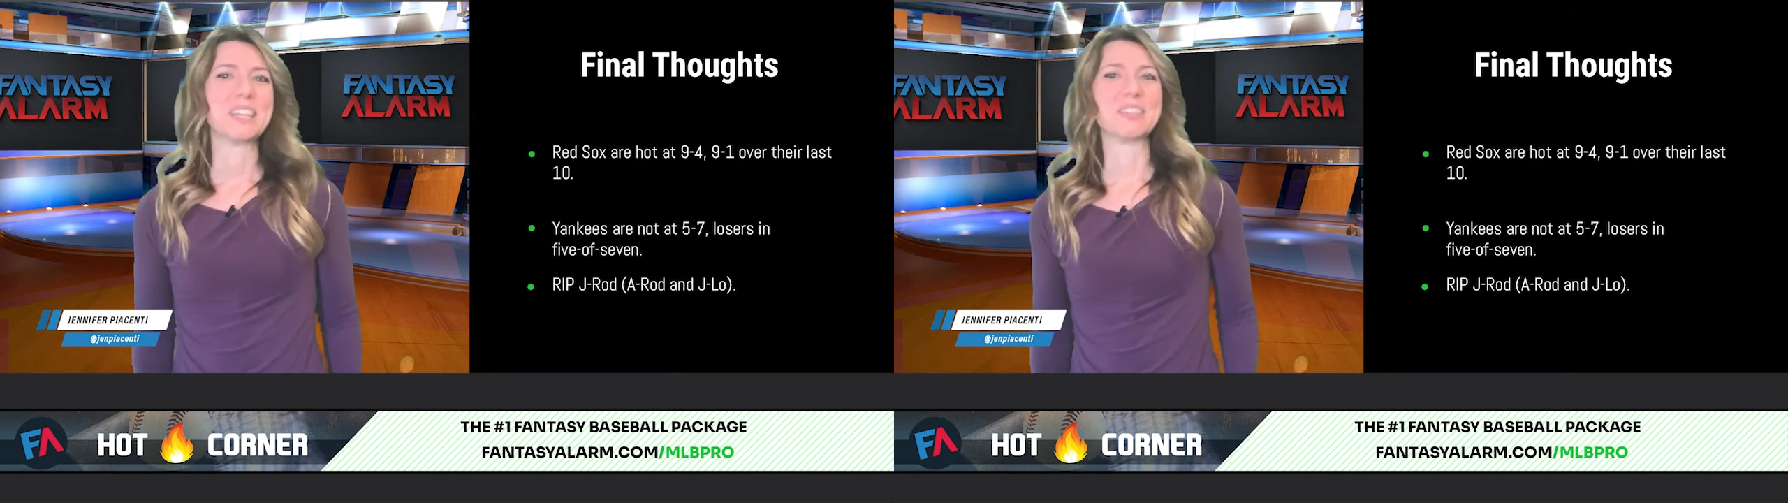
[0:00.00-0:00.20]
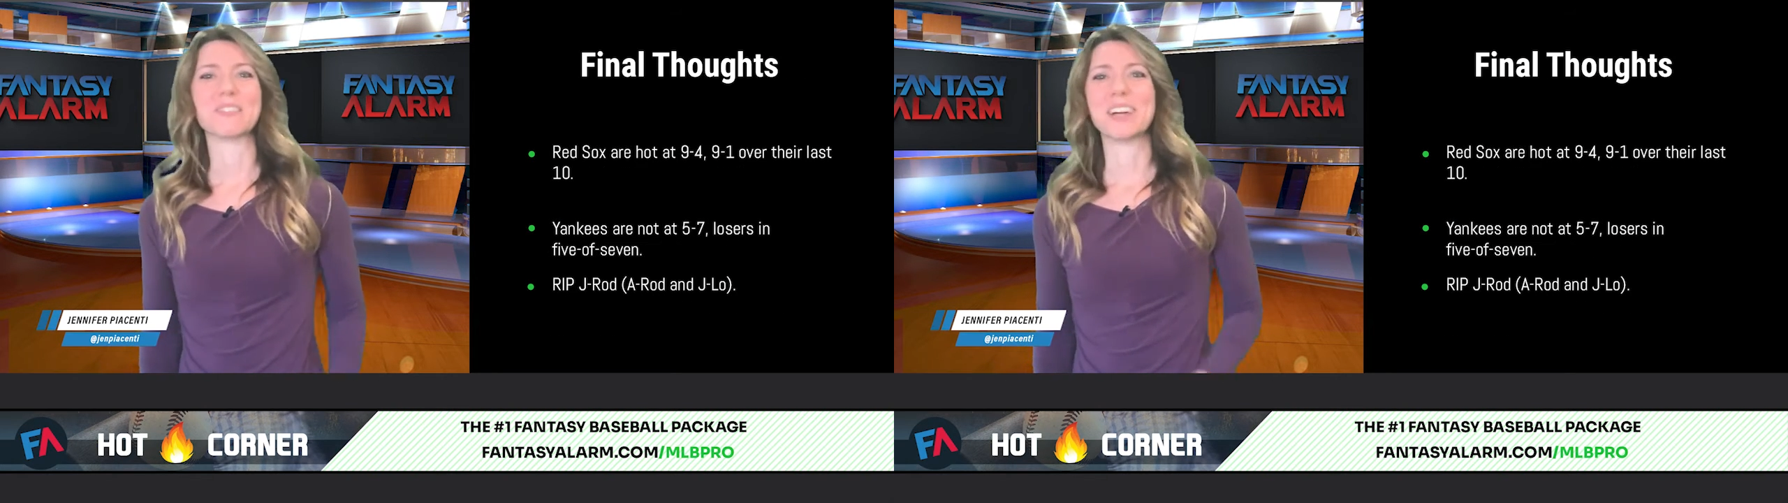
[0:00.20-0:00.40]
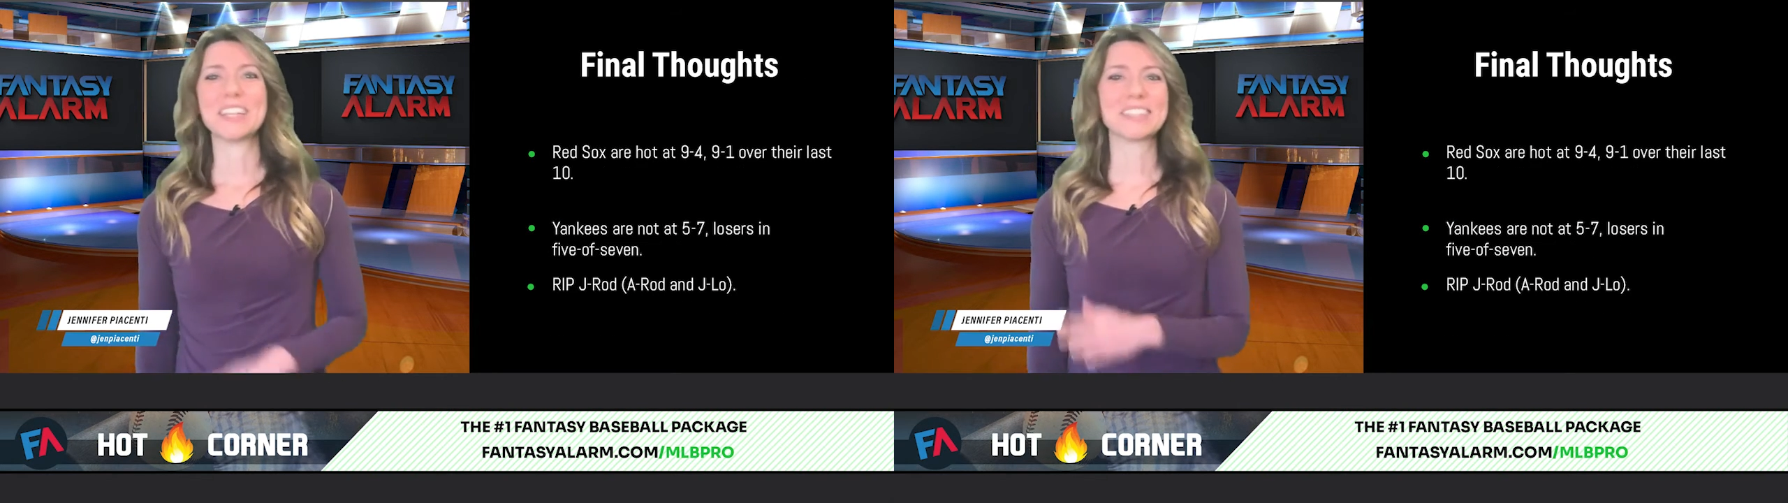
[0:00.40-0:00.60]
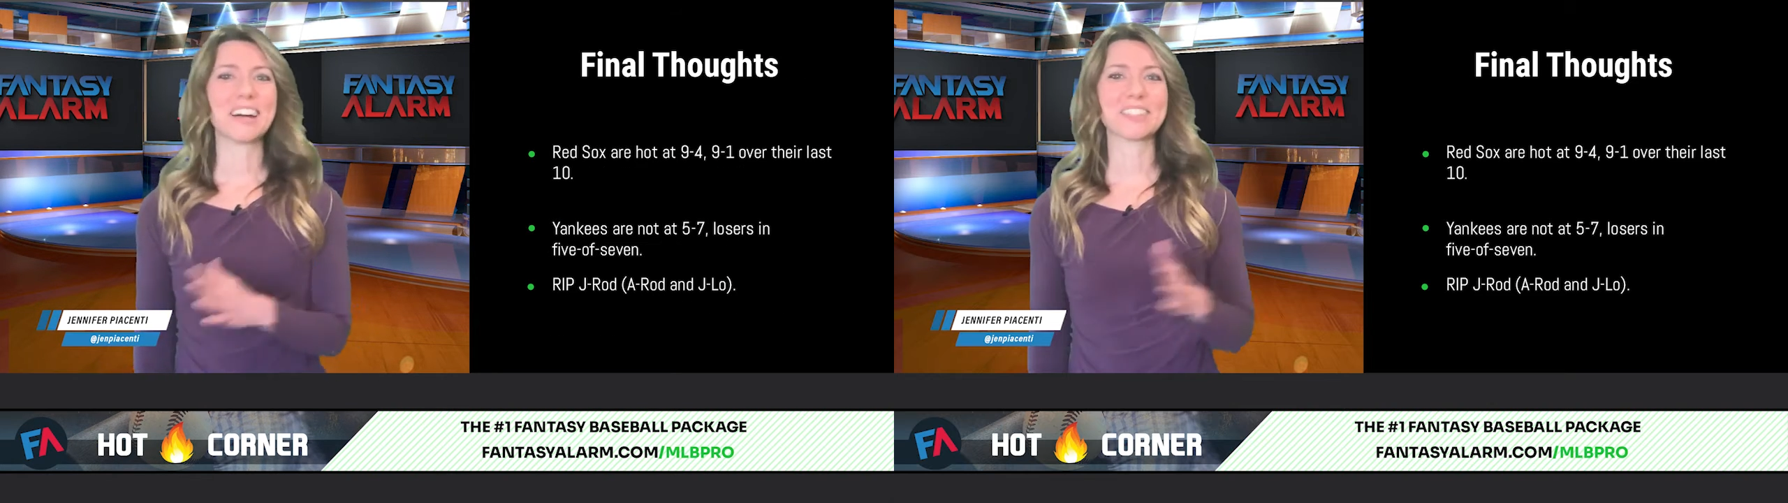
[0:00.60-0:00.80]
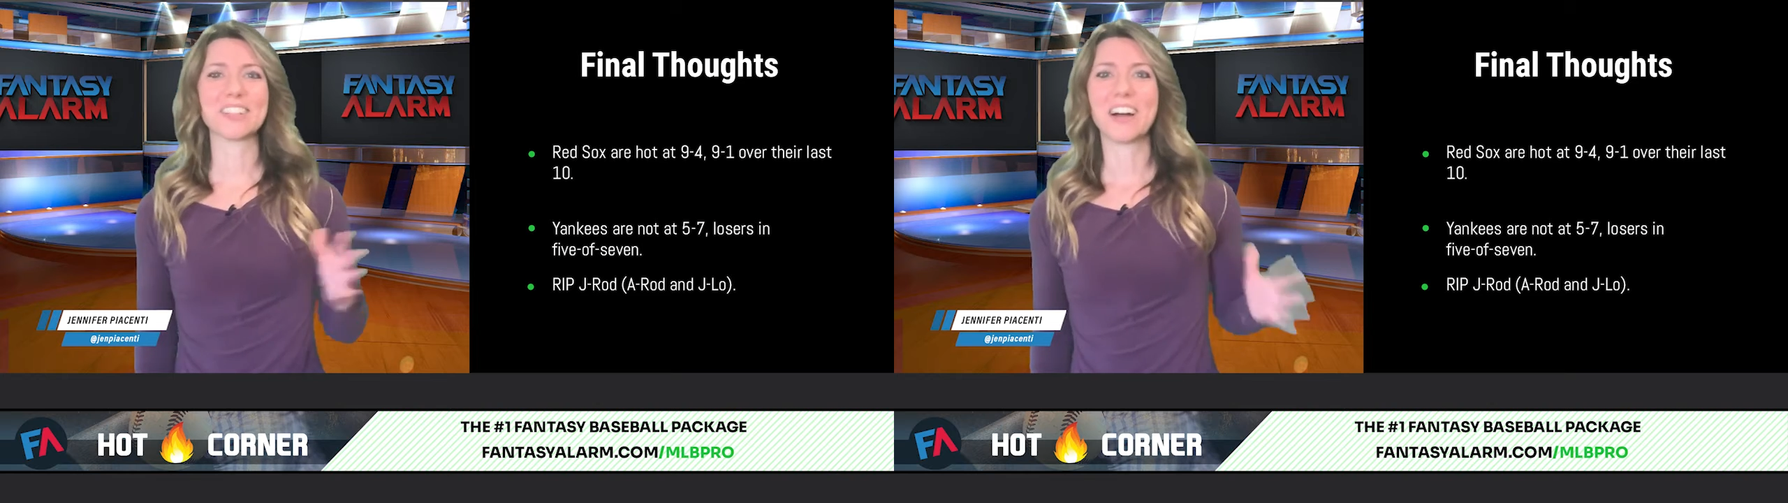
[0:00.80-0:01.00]
The Red
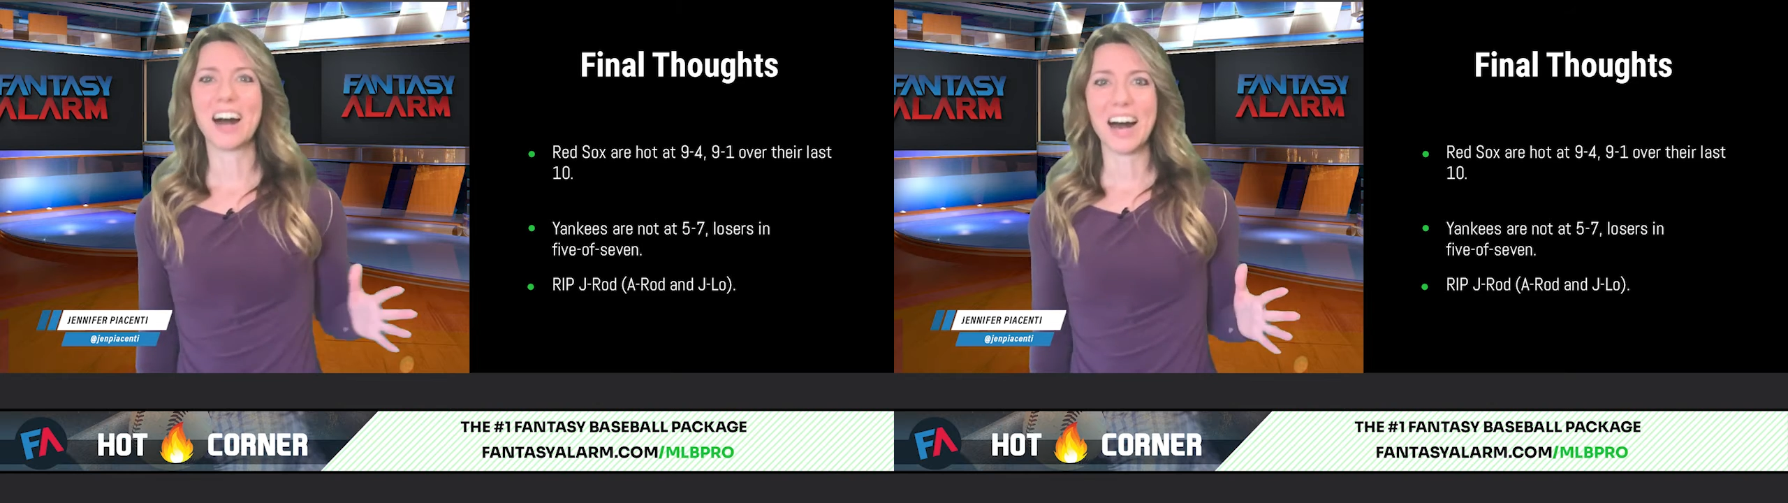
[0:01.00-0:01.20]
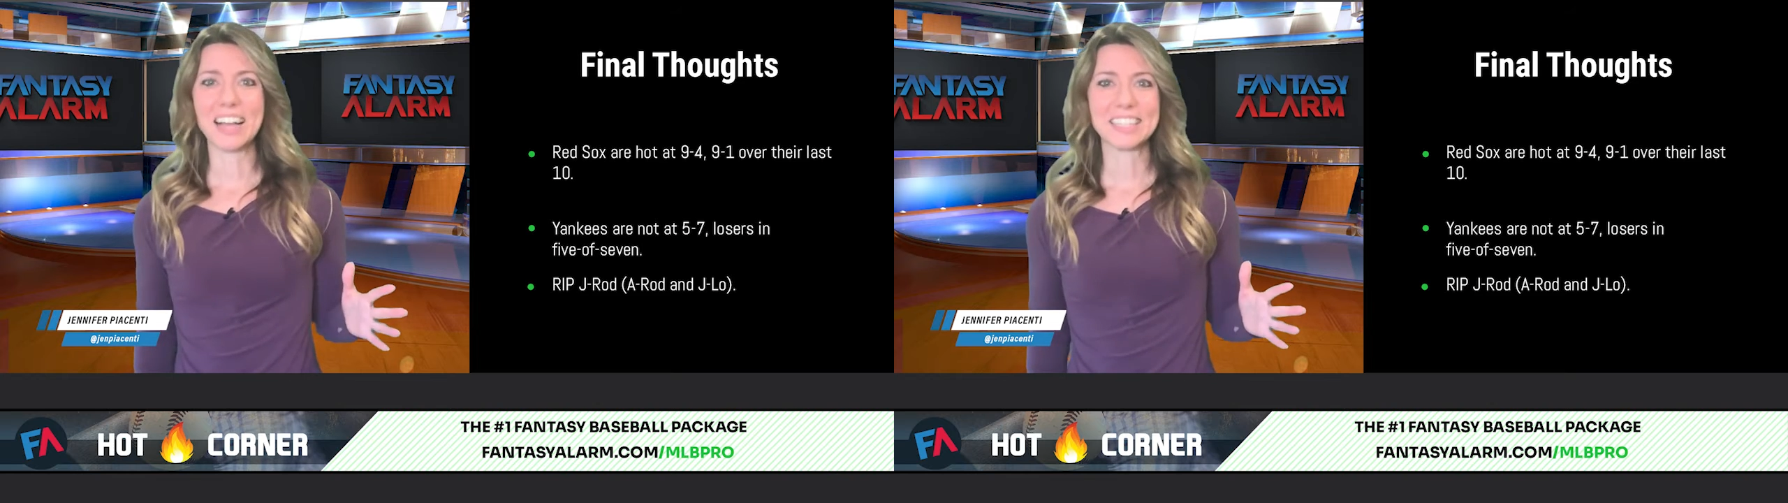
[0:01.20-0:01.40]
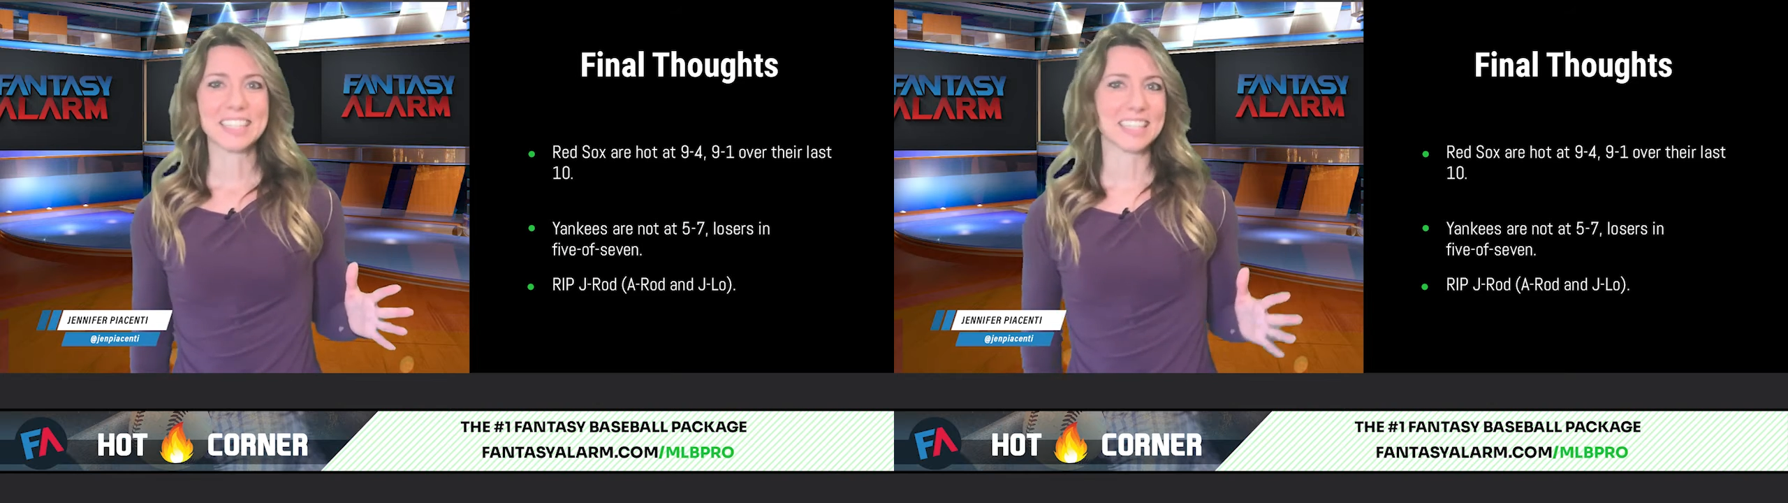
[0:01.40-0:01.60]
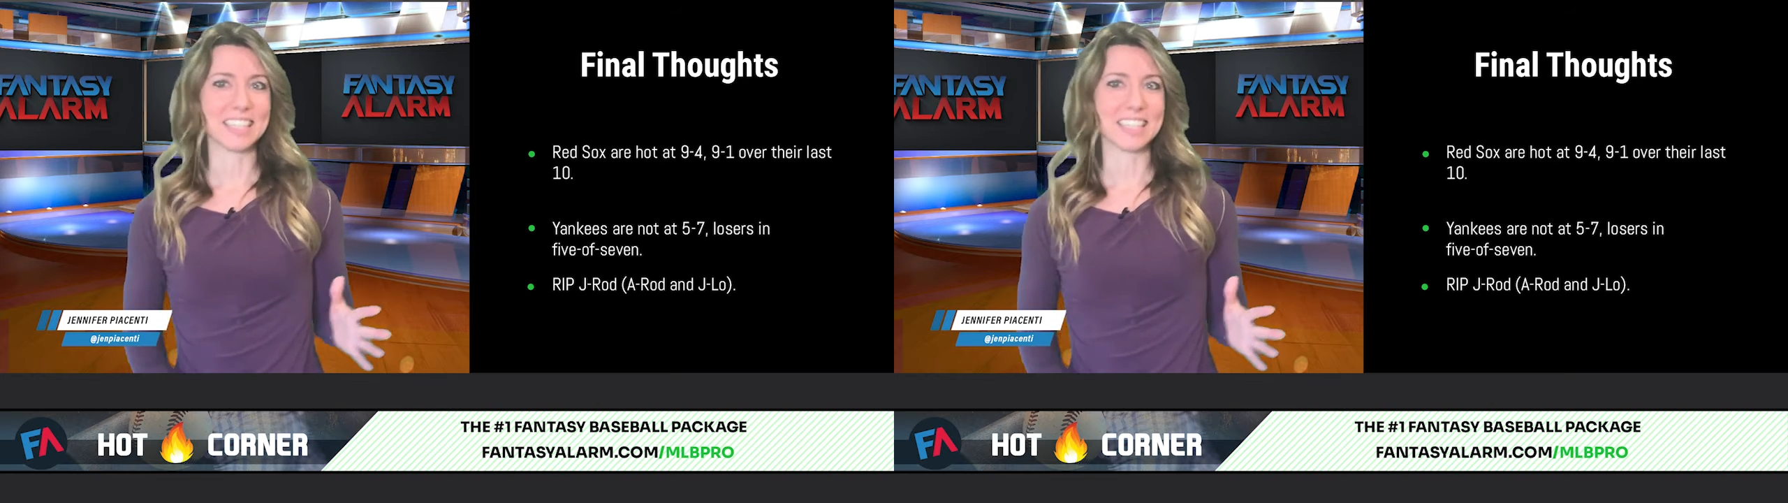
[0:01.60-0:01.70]
Sox are hot,